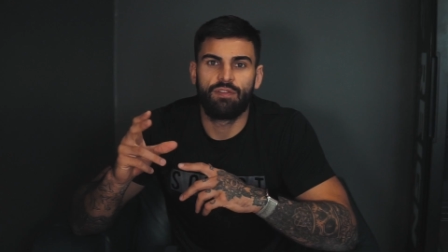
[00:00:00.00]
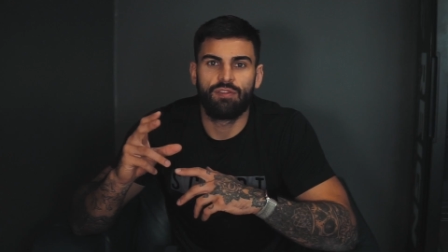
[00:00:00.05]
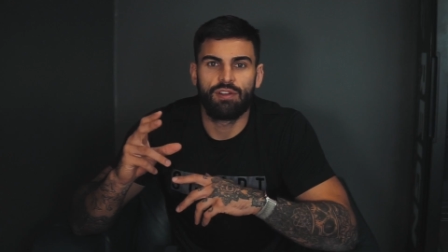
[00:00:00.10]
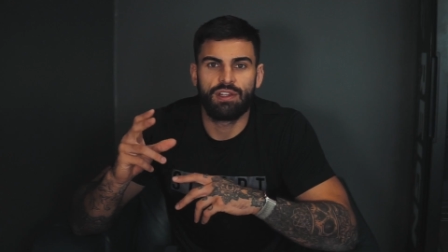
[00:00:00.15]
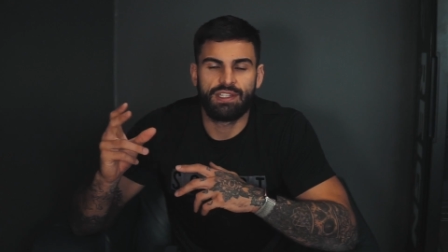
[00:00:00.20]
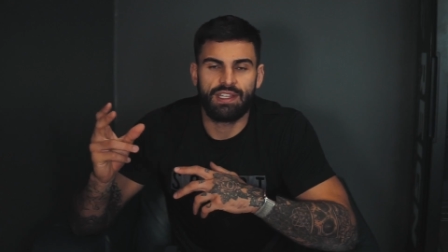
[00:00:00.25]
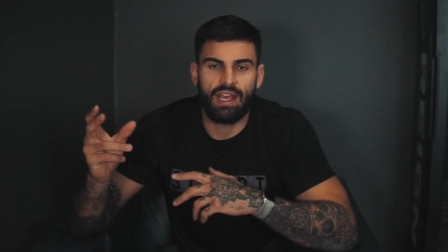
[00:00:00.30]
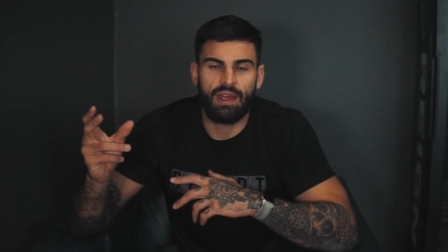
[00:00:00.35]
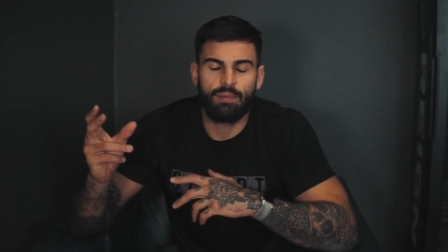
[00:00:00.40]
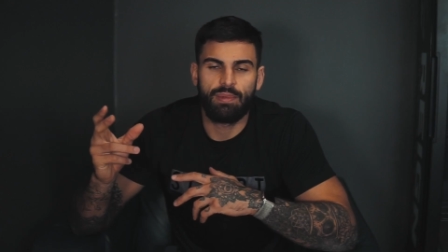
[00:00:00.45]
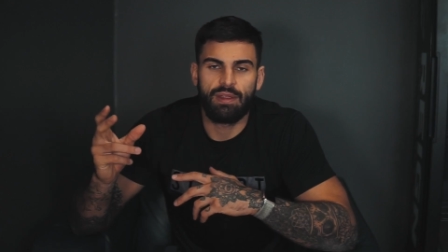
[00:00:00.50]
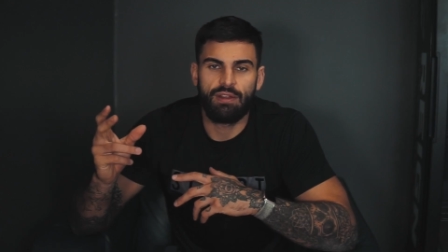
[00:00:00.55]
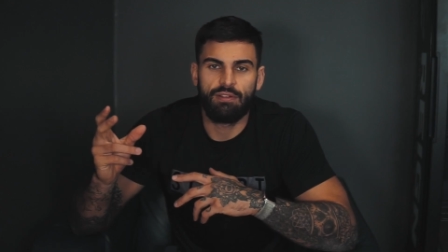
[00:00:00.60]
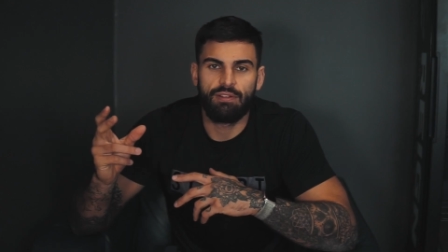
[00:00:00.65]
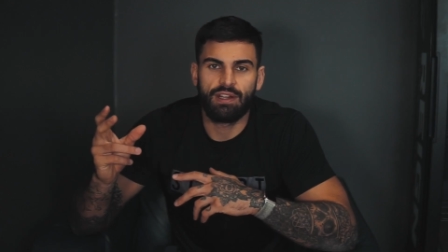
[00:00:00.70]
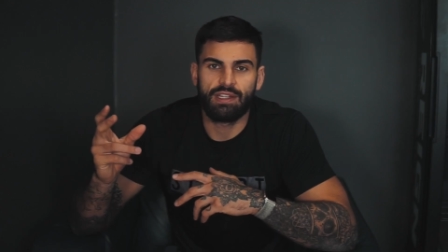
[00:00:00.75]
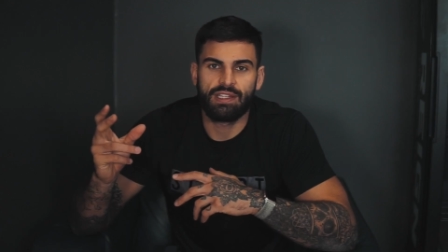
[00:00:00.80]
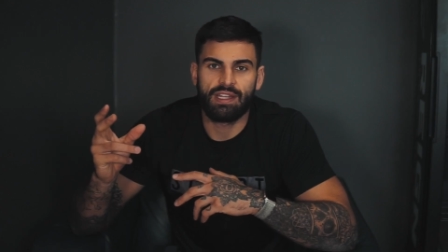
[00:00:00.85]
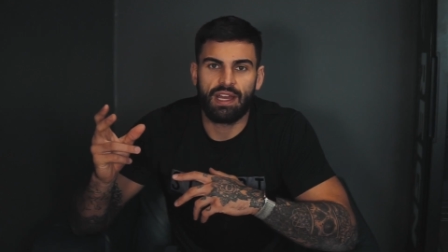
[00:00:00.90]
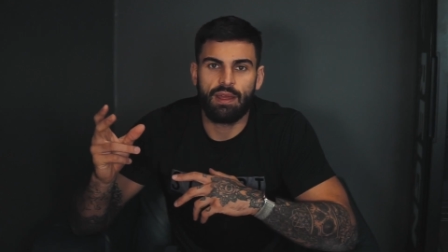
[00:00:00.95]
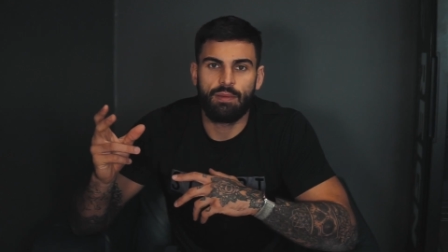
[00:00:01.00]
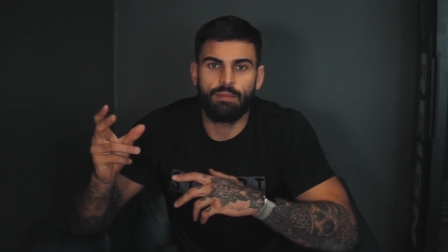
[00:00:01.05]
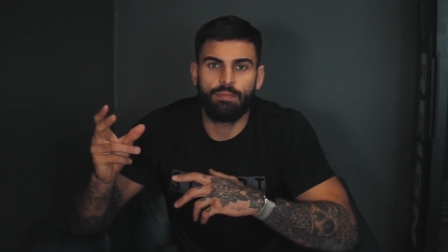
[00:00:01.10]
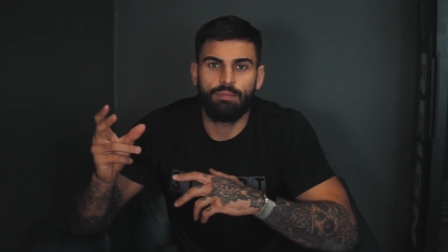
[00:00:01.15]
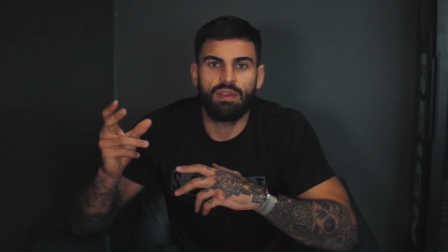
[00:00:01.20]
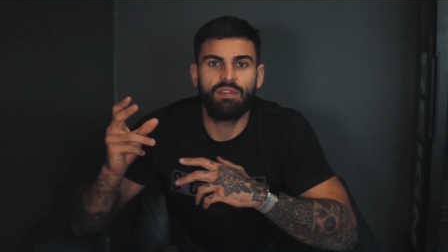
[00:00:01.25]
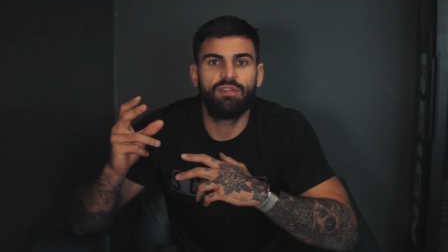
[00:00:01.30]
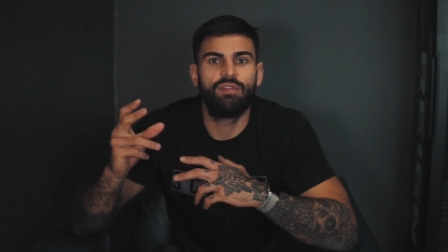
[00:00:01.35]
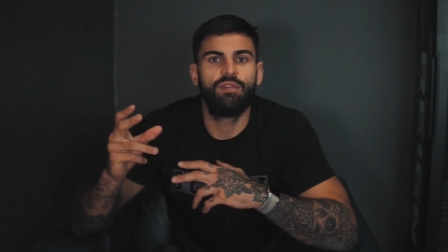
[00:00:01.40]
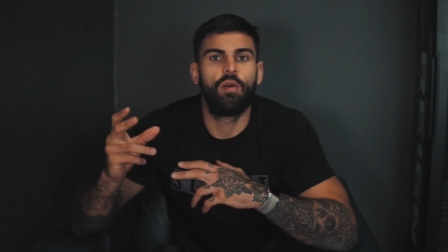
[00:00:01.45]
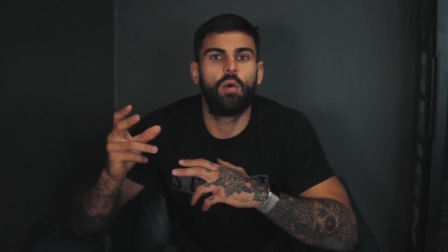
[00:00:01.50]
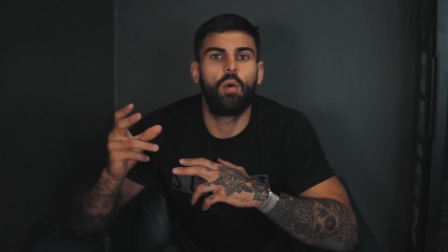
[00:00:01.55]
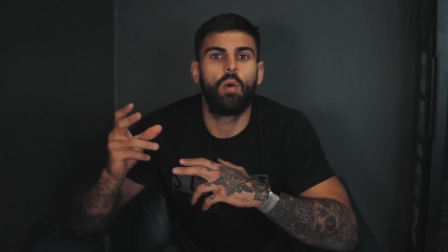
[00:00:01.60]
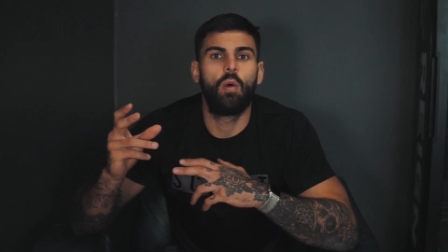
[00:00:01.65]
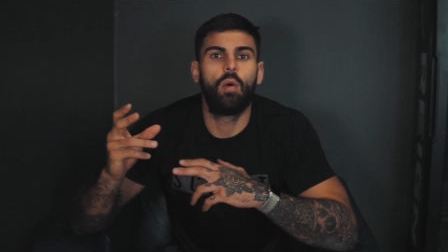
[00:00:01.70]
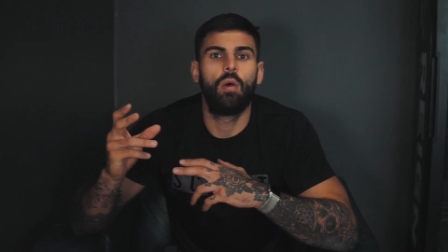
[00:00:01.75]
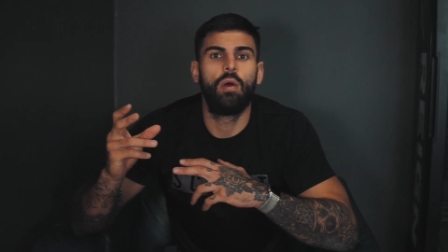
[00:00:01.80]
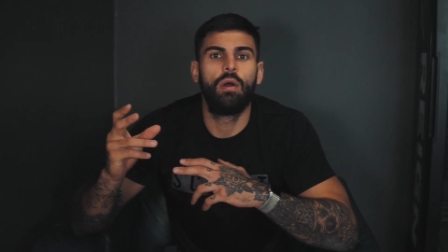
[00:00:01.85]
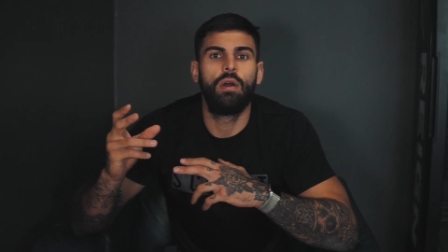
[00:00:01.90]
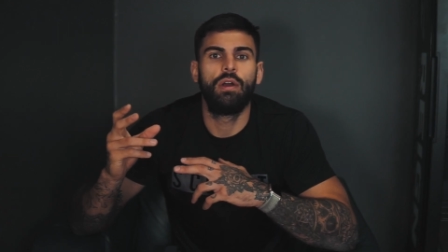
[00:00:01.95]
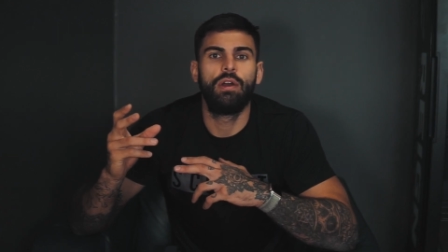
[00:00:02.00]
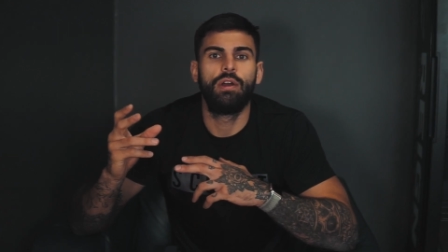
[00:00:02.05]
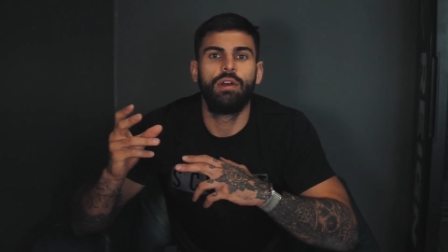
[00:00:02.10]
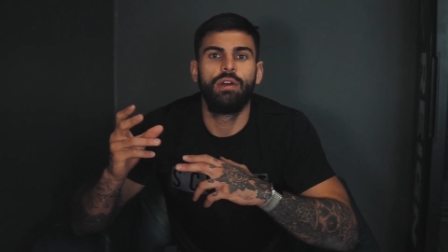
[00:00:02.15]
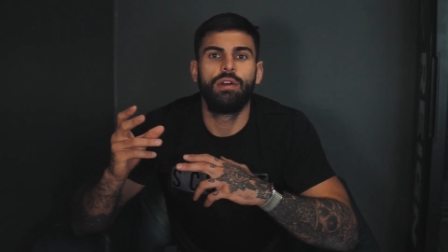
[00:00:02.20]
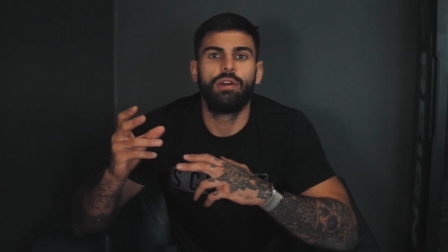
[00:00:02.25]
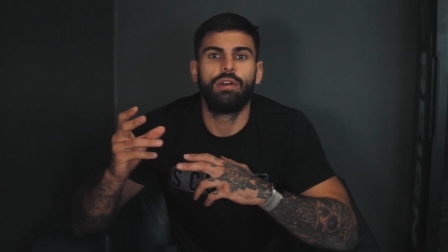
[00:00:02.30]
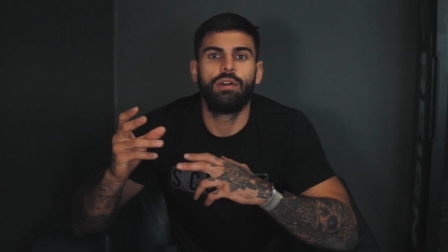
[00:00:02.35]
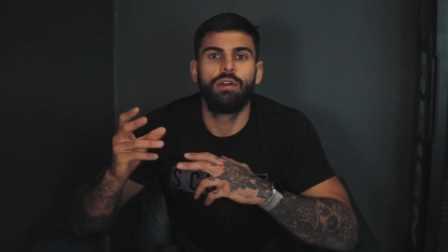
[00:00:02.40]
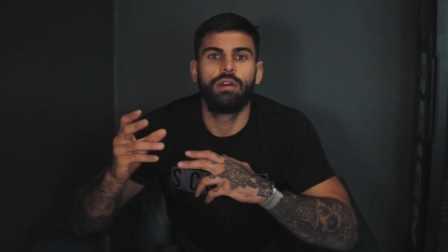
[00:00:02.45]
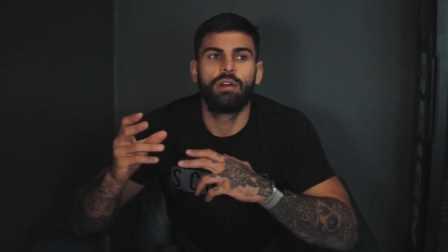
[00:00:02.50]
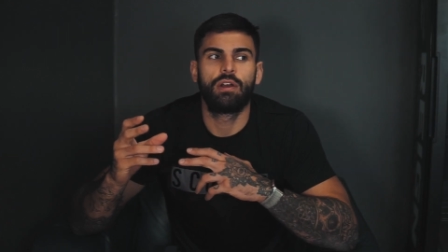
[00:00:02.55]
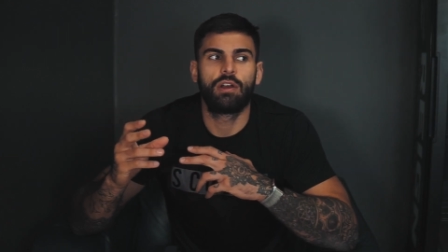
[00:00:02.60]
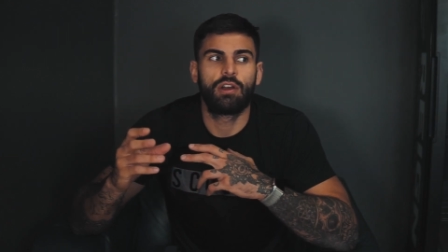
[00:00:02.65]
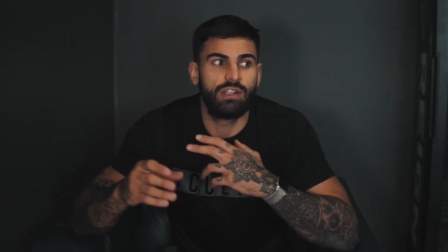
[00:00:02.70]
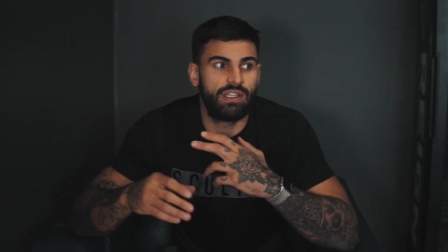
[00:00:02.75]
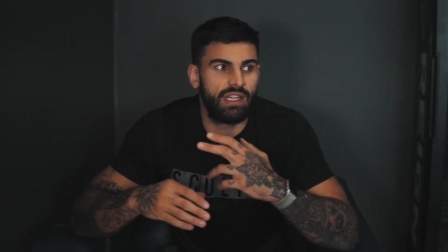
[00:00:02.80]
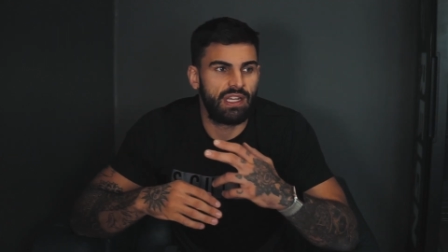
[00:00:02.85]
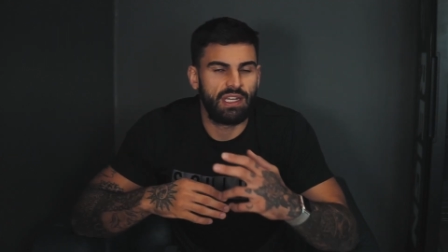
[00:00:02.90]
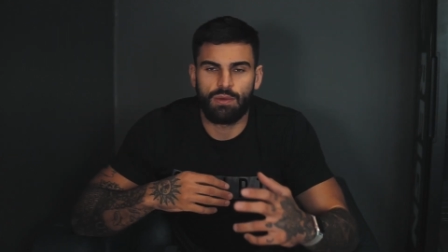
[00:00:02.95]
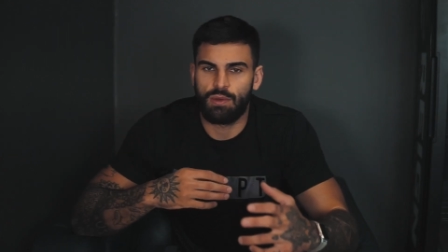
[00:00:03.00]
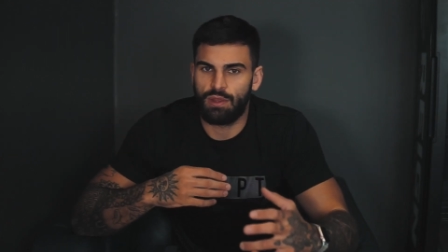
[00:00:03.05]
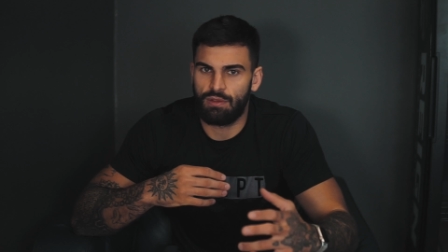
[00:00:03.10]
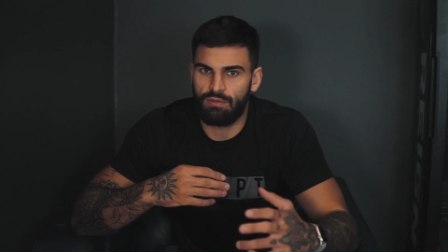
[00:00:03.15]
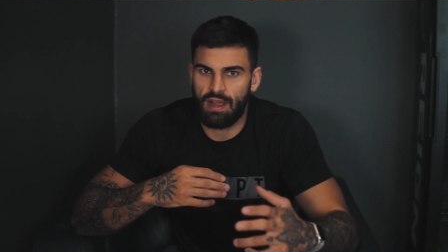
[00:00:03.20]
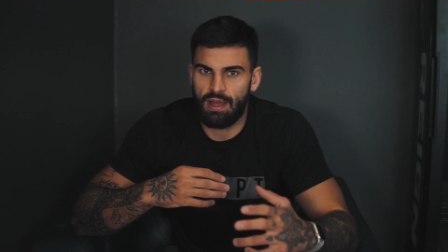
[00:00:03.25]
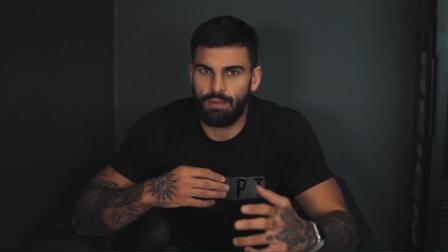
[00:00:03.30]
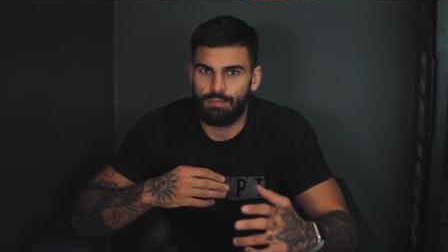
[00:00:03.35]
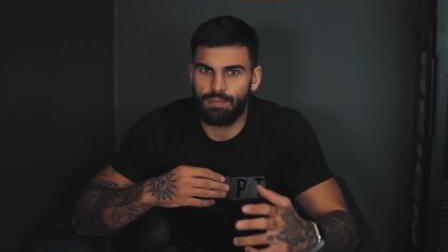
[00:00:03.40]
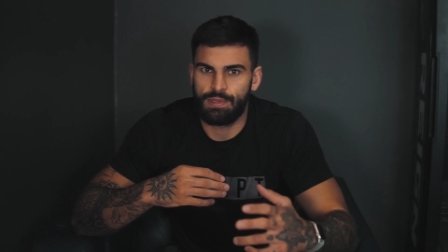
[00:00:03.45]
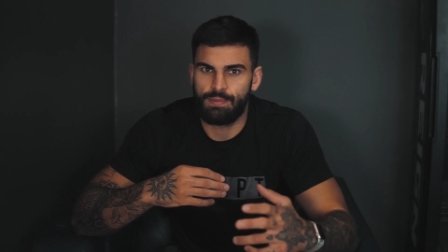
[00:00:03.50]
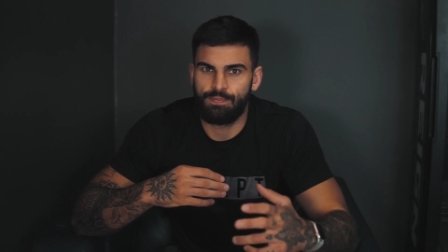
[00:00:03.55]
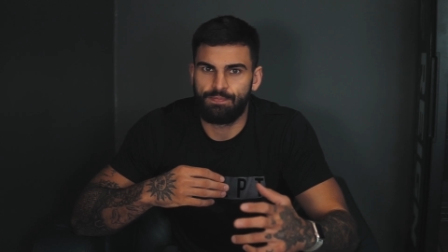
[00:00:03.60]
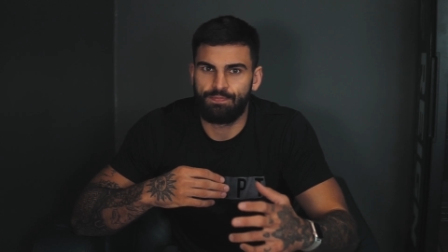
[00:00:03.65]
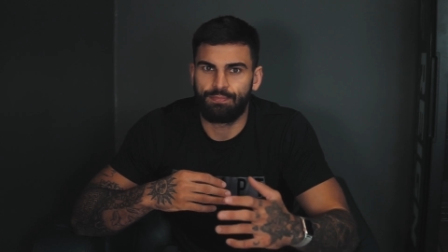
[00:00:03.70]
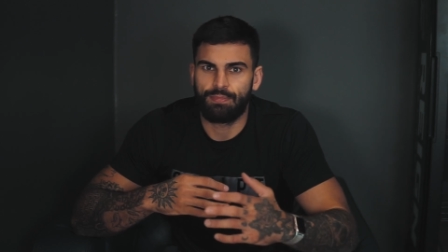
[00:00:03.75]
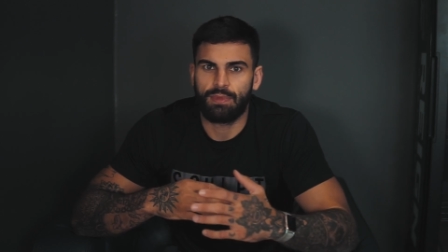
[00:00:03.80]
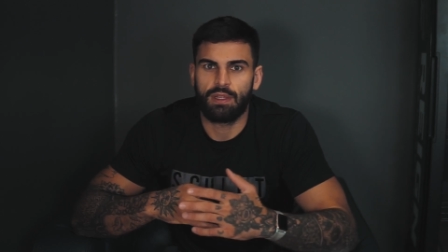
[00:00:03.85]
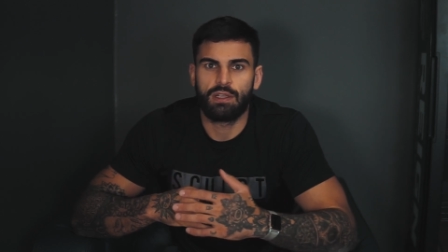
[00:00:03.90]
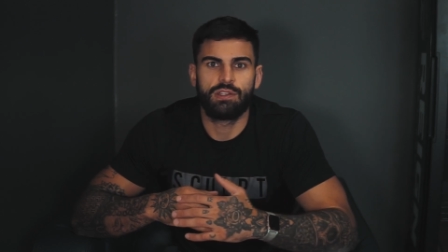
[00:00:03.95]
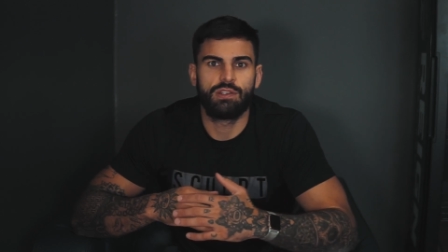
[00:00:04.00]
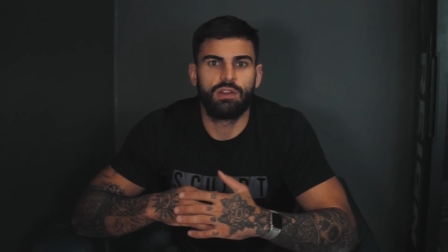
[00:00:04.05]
for a set period of time before continuing the reps.